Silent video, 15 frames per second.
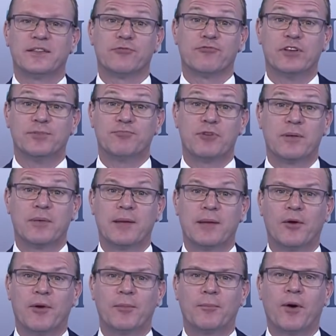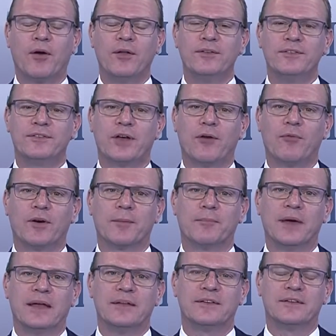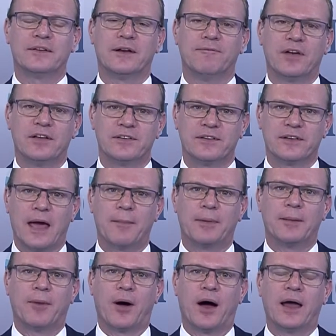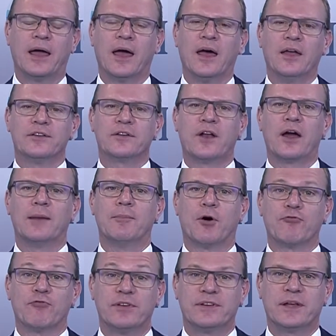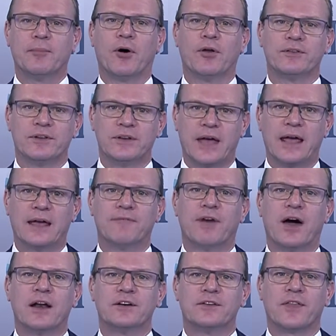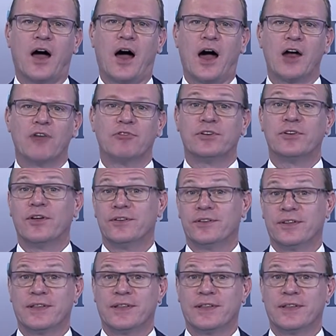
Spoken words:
So what it means is that investors are happy to buy slightly more risky bonds and take advantage of the higher returns that they're offering at the moment.